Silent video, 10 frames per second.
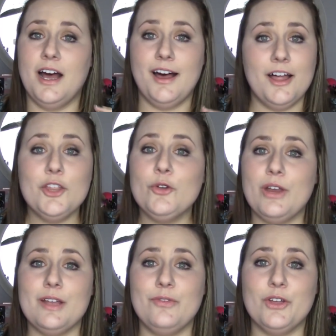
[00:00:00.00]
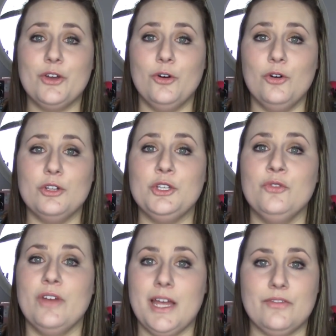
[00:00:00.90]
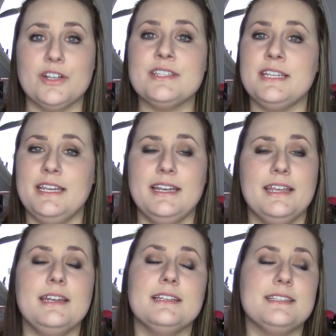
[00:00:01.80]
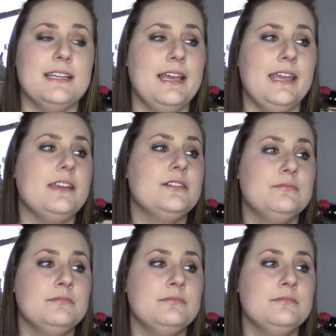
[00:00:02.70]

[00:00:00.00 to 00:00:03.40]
holographic gold you've ever seen. It is like